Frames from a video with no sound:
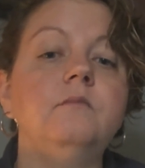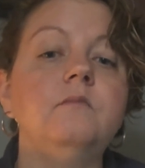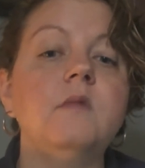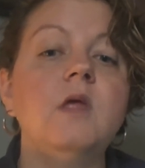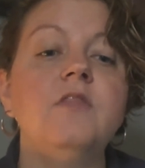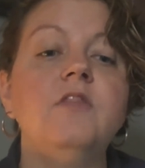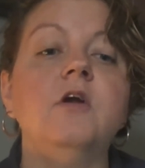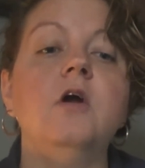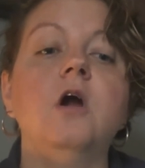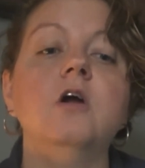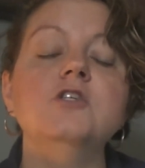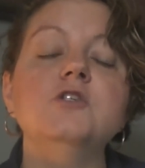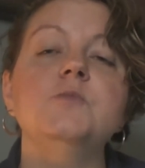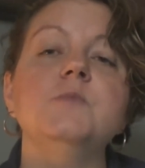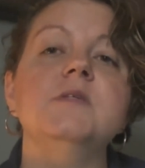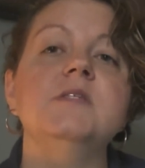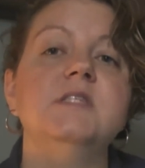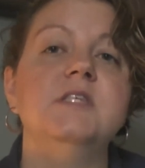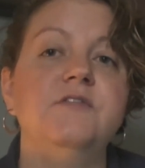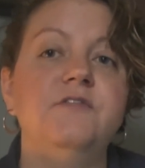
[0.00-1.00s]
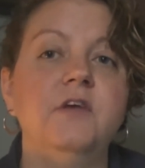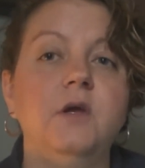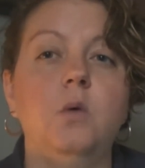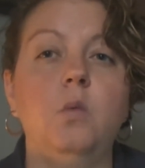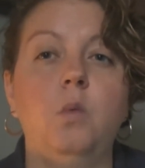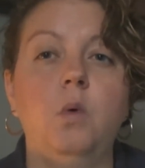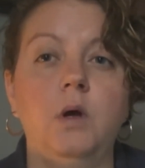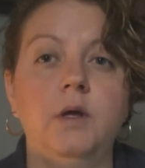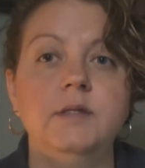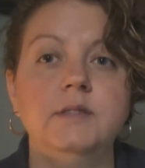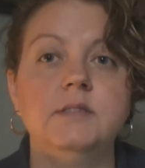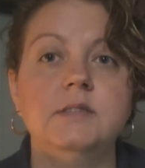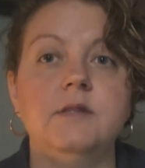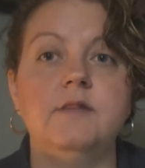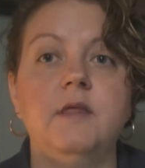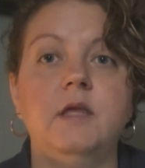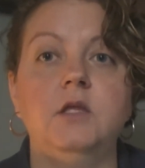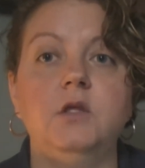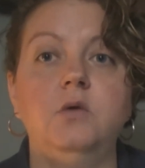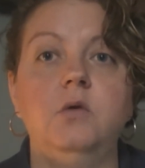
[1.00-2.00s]
there are specific woods
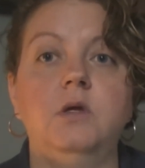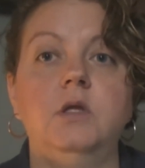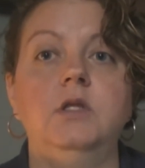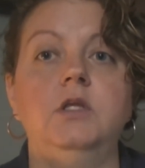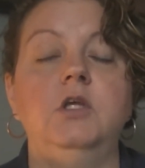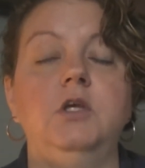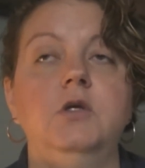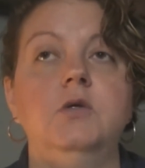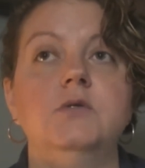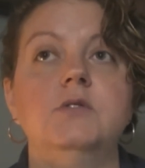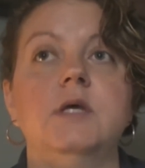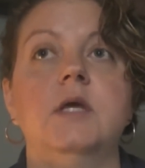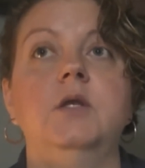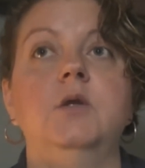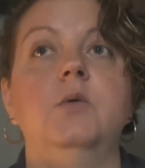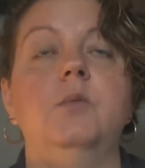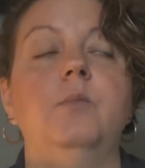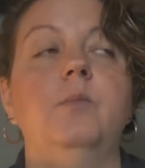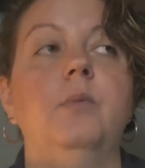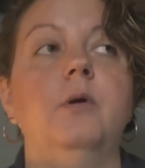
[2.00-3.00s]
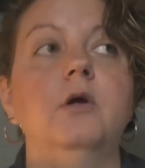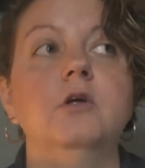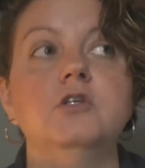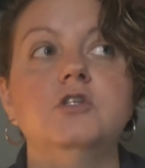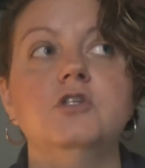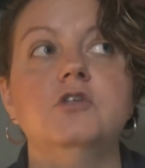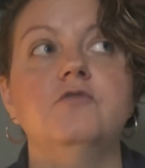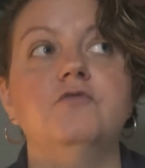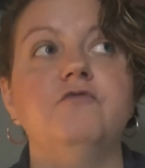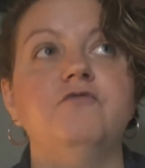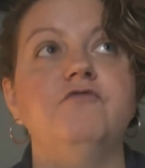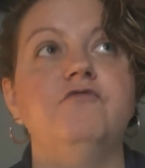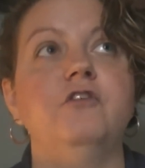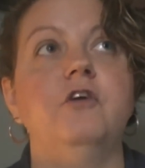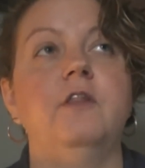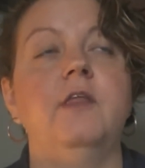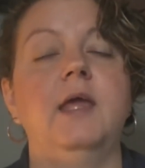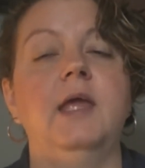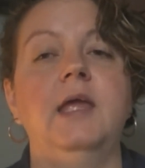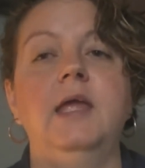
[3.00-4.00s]
that you can use. I know birch for
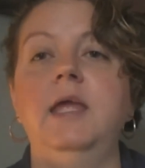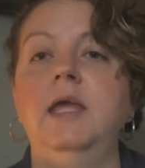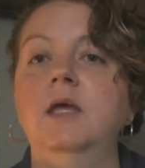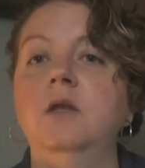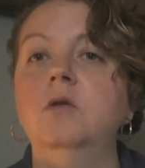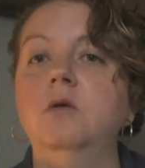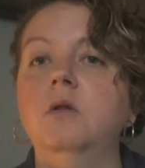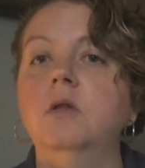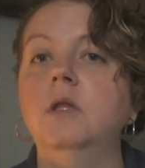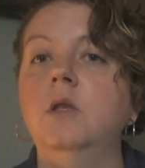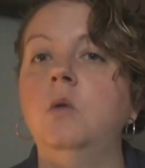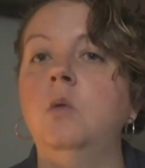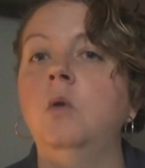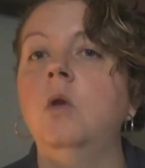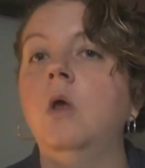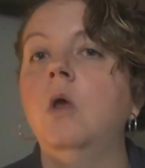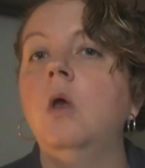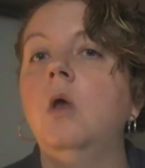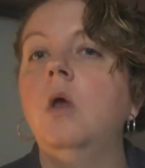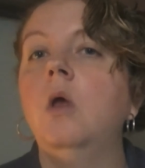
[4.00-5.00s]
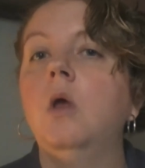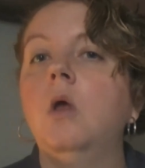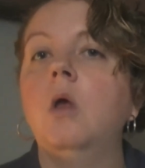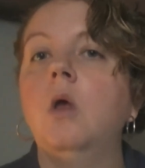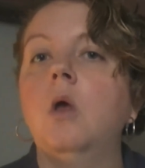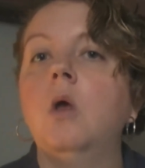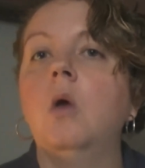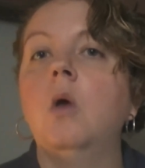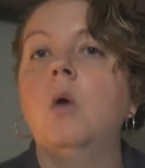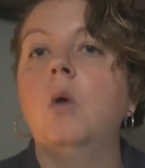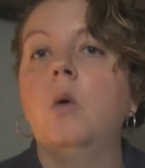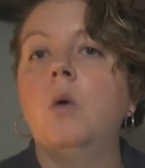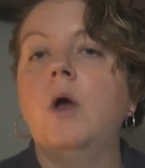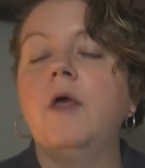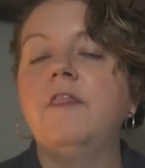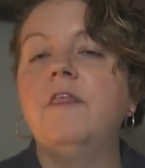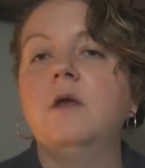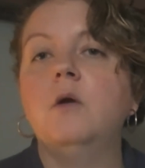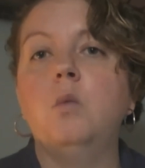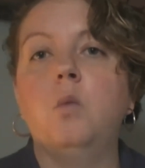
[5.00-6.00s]
the handle, and I
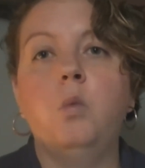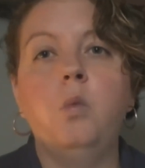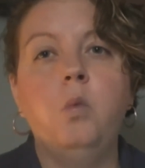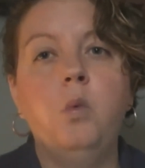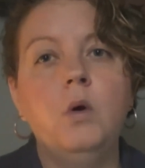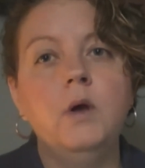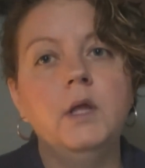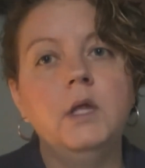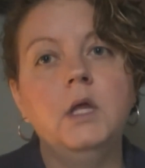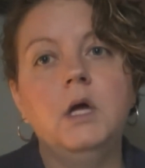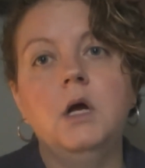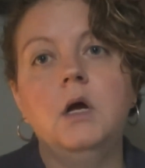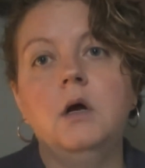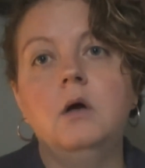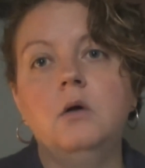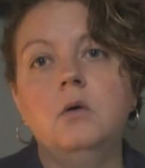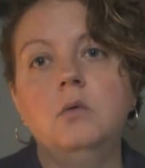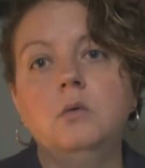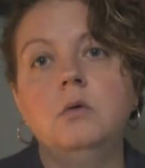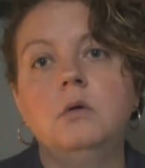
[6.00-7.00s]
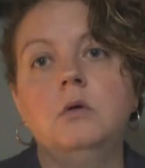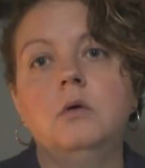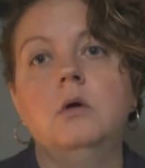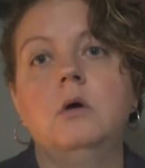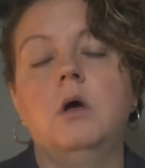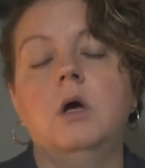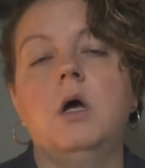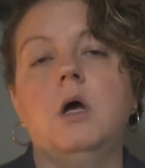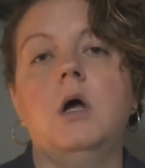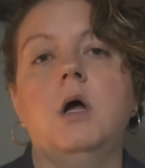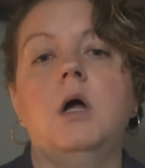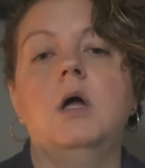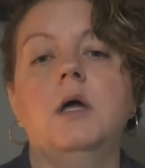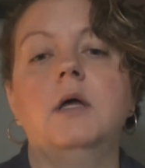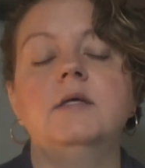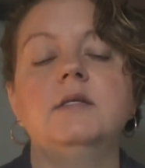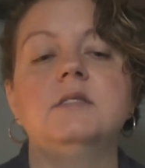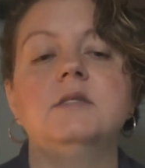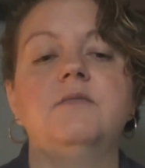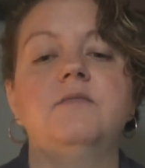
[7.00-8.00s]
think willow
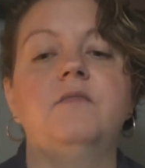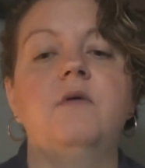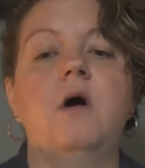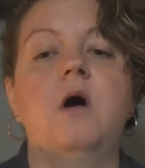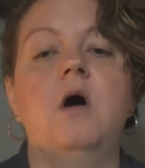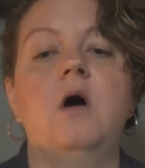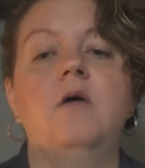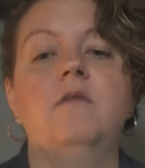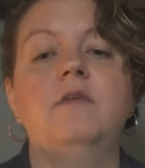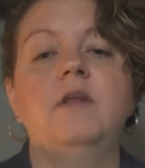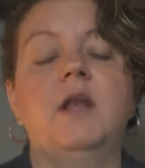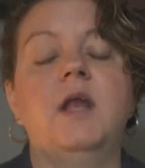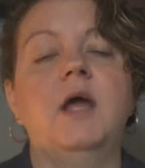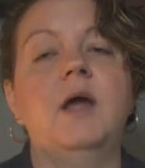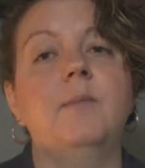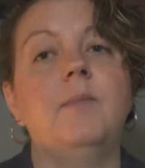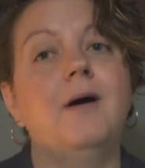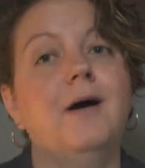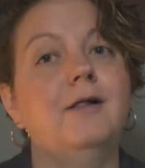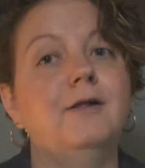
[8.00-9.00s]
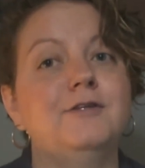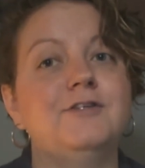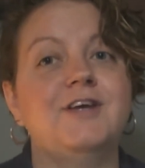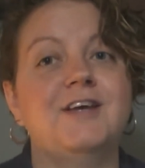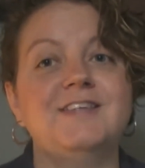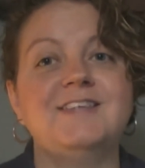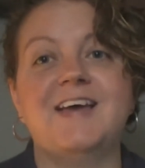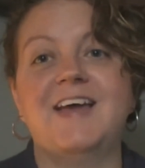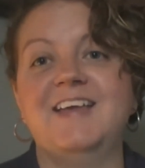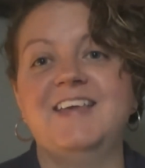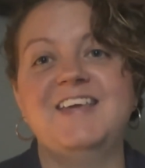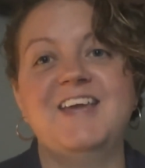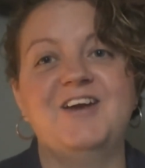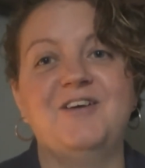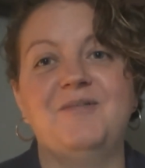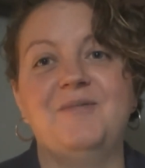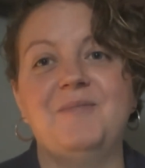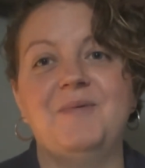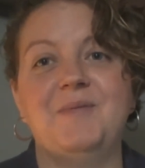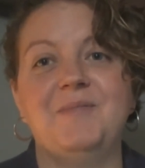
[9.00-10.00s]
is involved. And I apologize, I
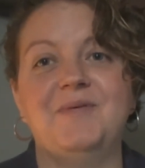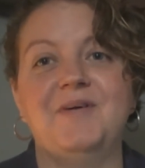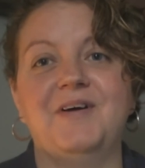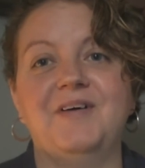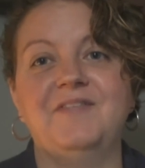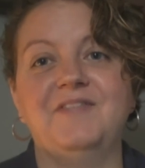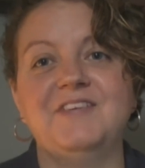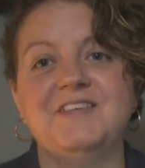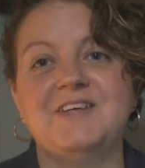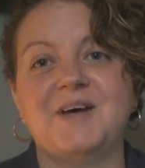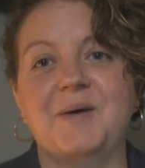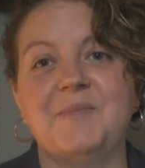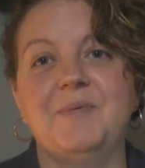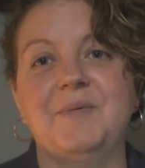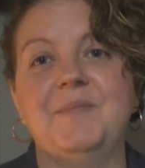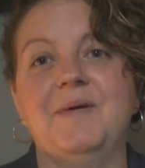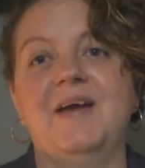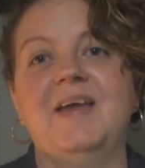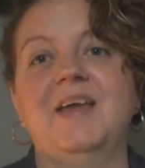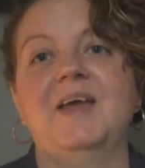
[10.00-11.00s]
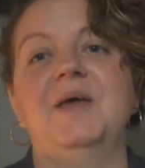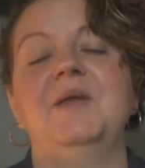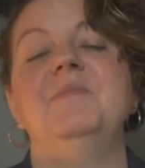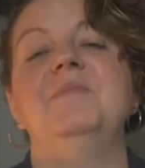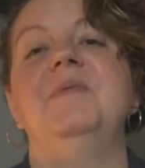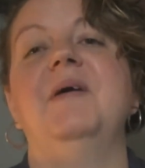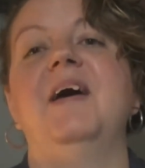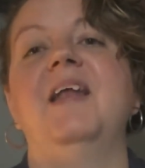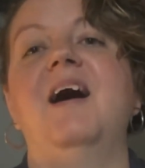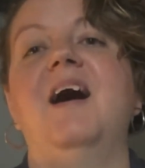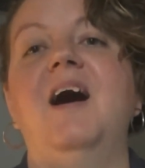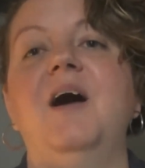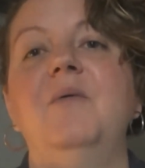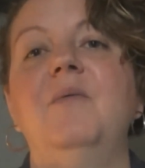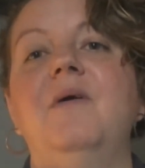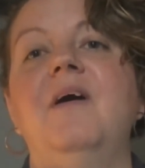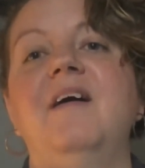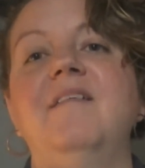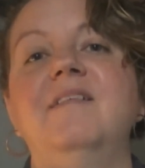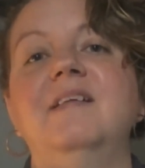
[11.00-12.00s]
can't remember off the top of my head, but I
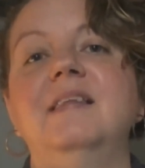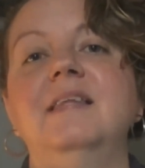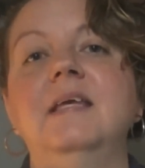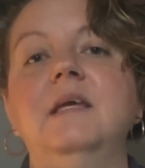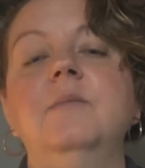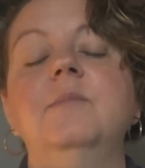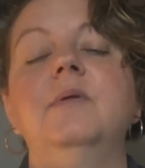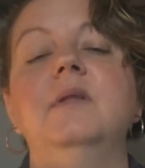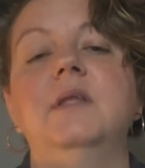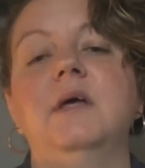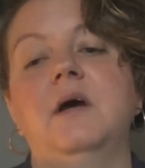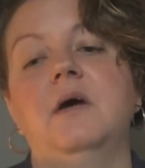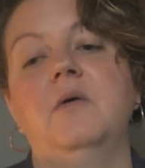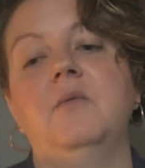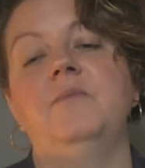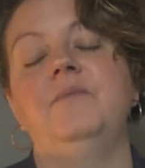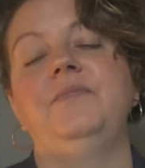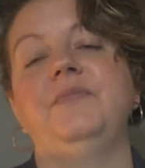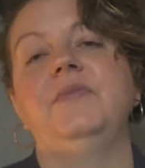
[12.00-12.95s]
will have a link below